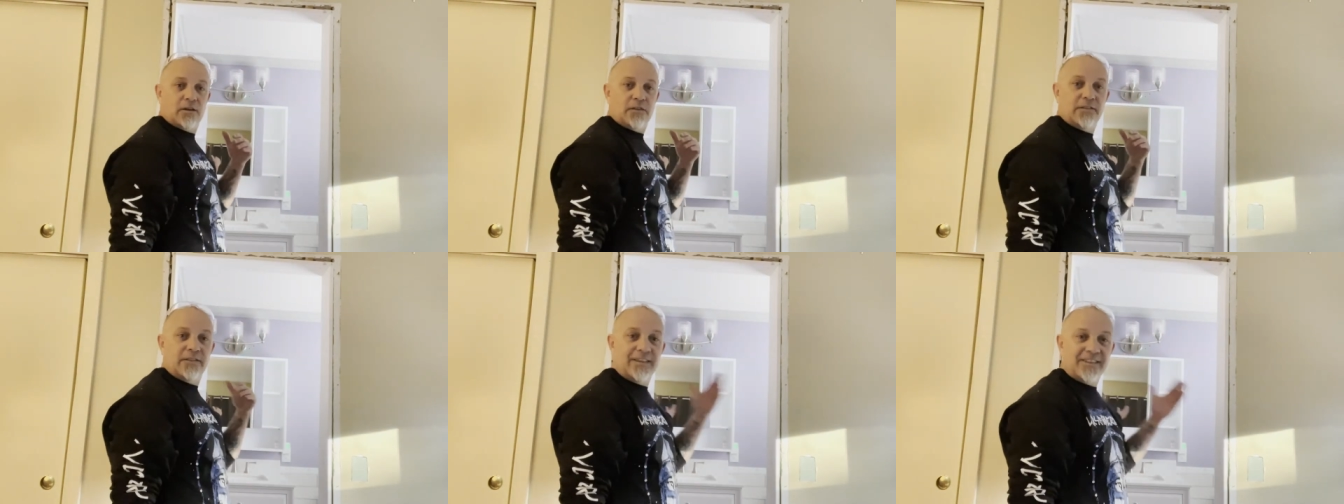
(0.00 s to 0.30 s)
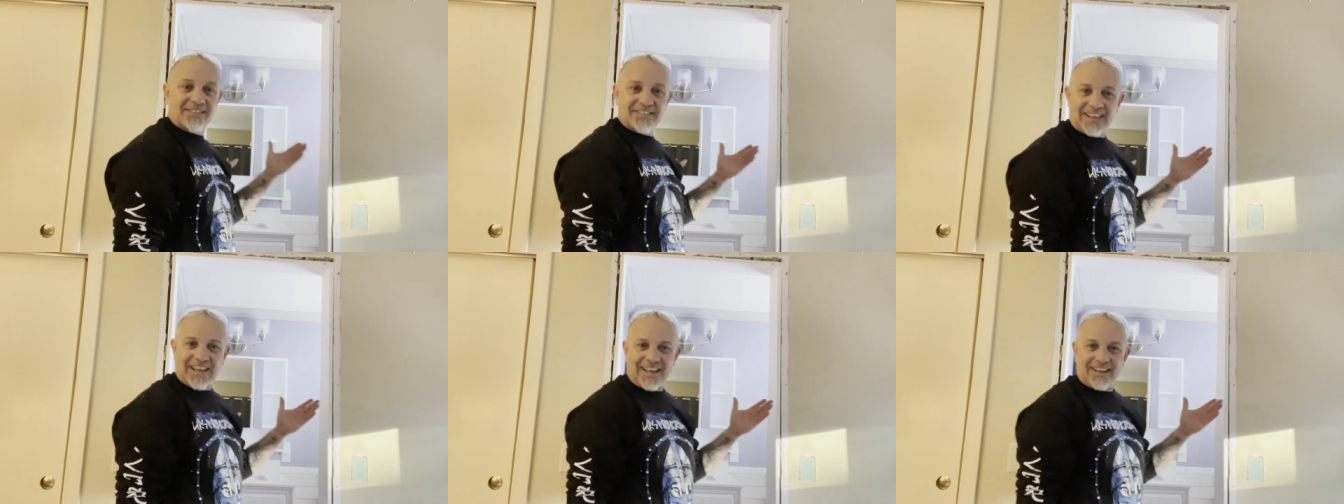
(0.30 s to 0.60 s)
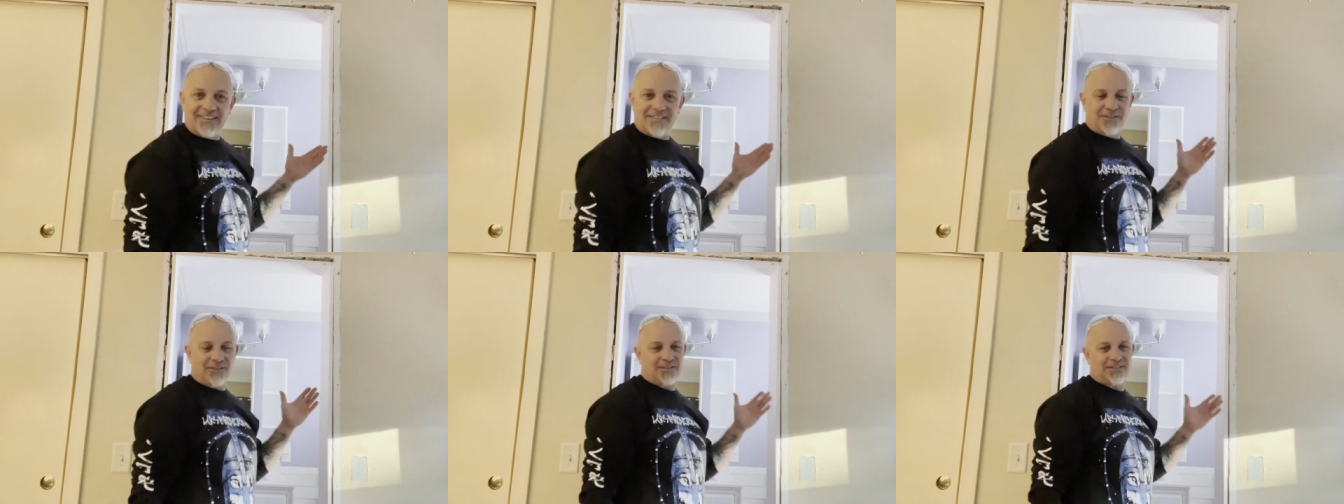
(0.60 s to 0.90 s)
on this
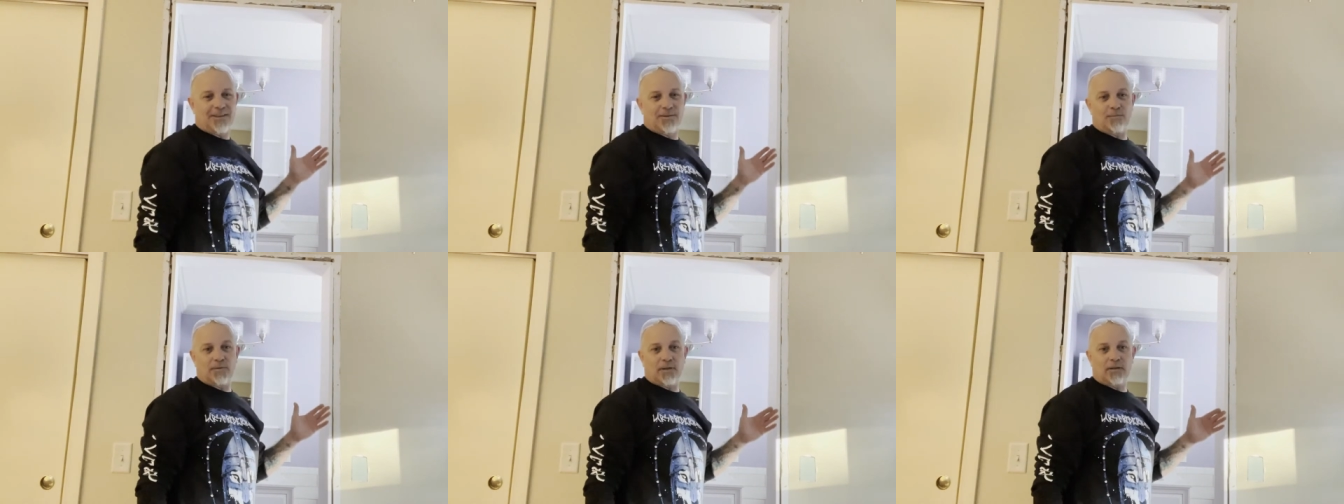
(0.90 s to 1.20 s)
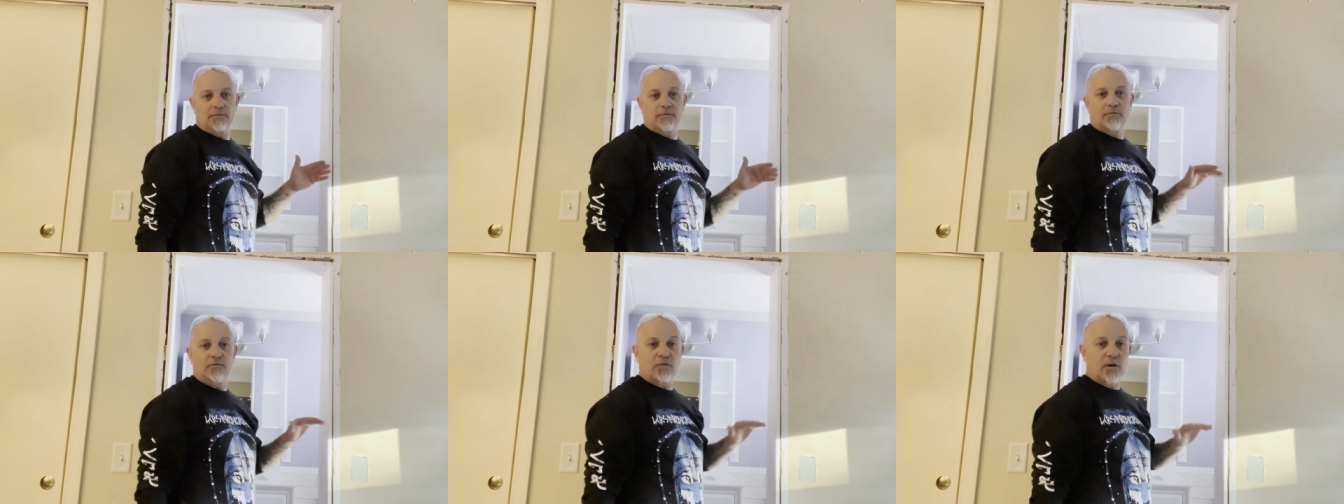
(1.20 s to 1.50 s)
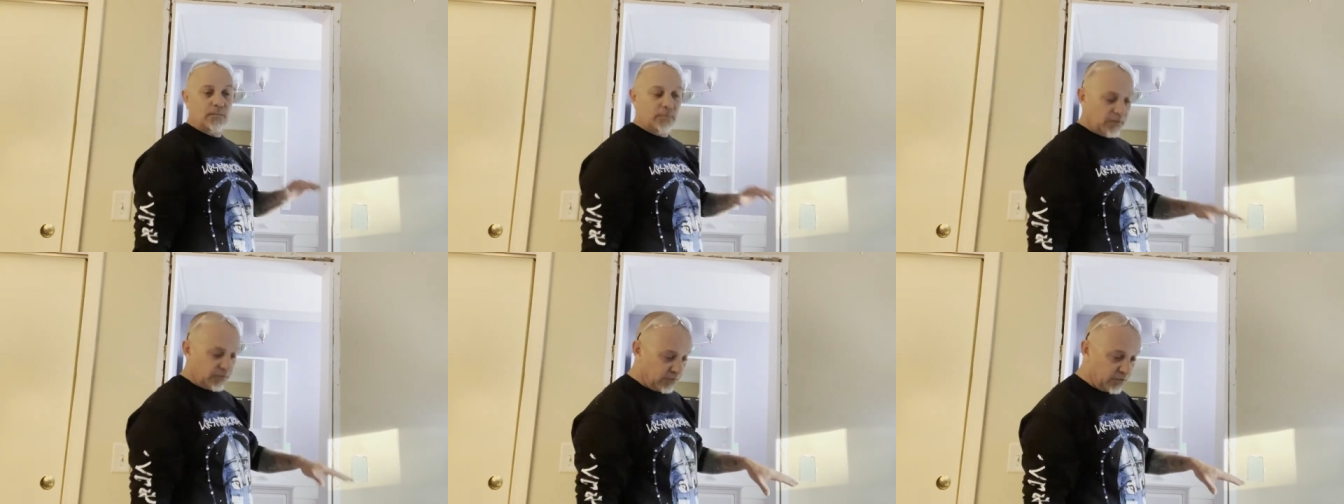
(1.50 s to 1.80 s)
side, do the same thing.
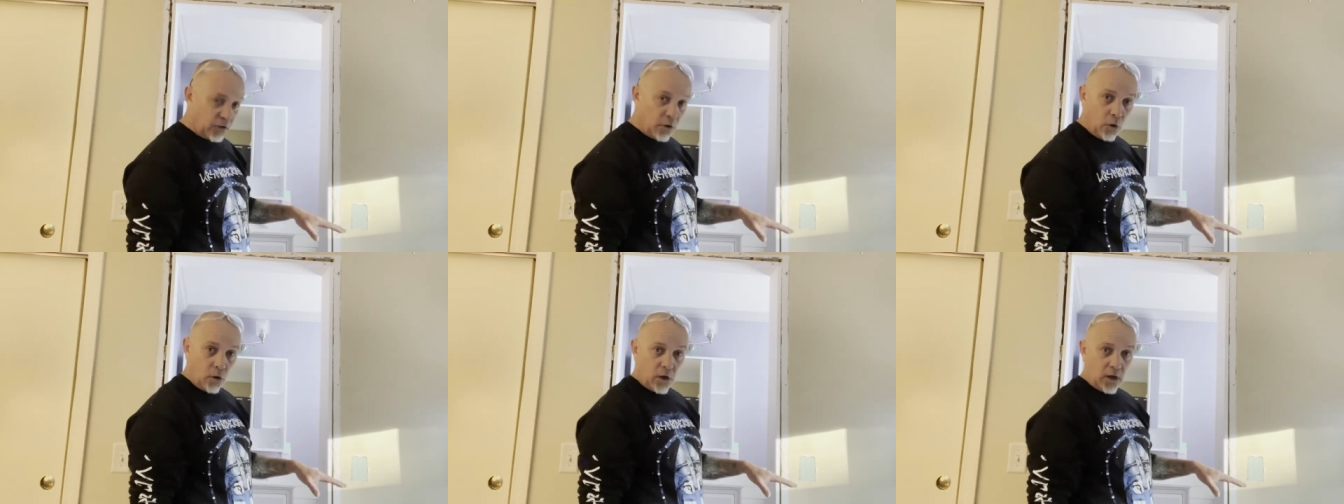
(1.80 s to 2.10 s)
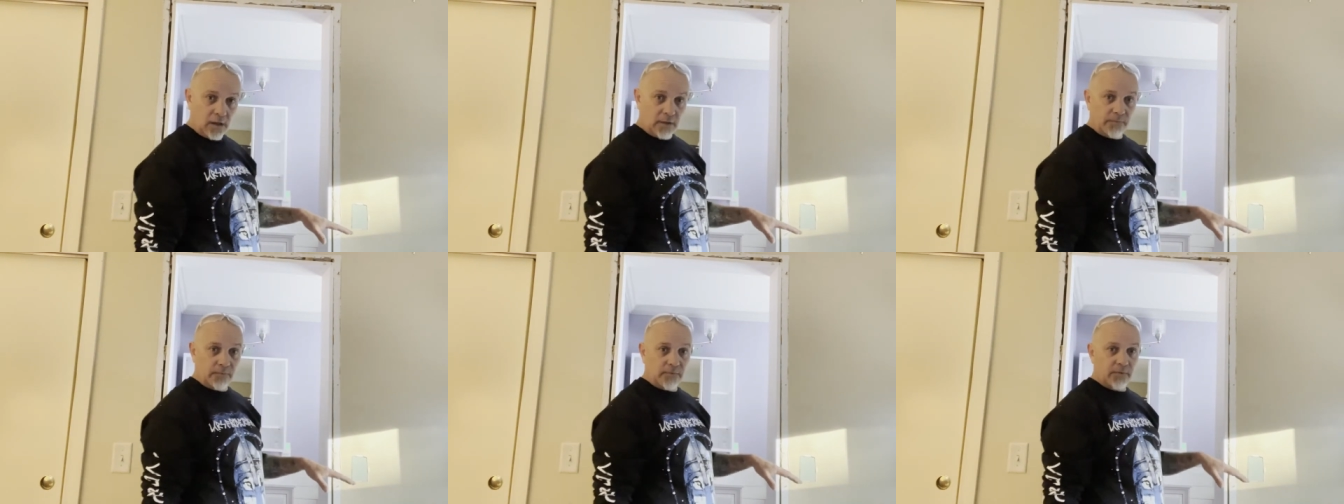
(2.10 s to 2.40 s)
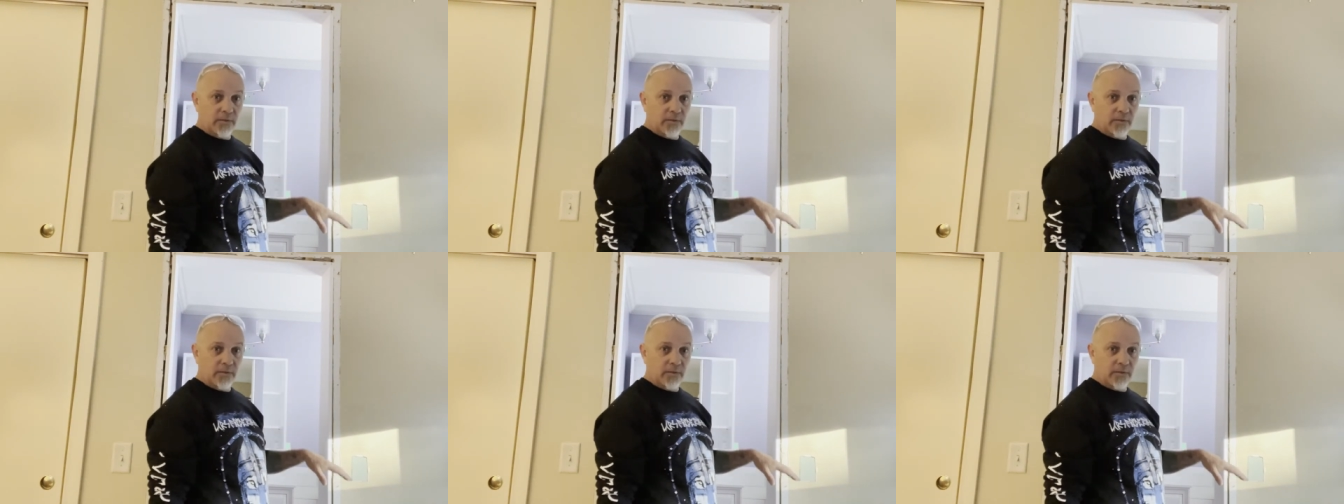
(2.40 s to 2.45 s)
From the floor